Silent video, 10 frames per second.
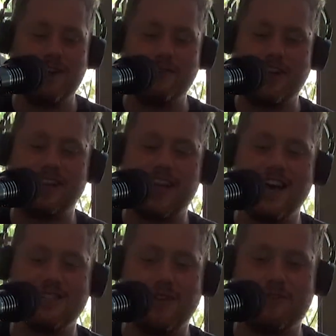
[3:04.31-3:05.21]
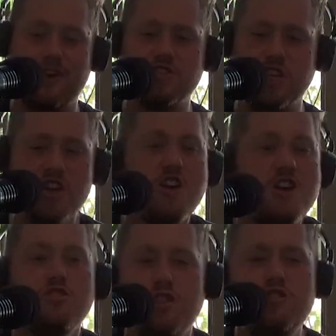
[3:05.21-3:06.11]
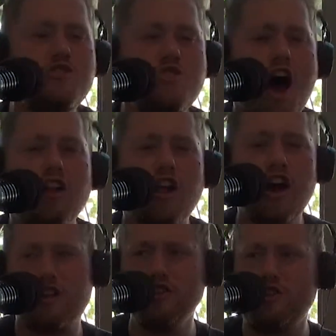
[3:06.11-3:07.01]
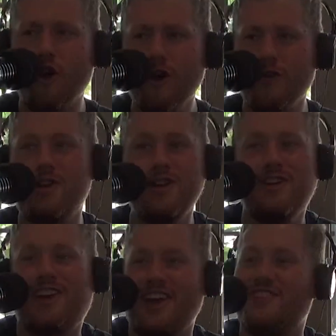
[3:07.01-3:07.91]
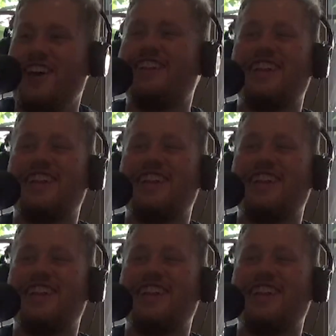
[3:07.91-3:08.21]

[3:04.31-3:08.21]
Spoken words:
I immediately asked my friends, like, did you not lock the door when you came in?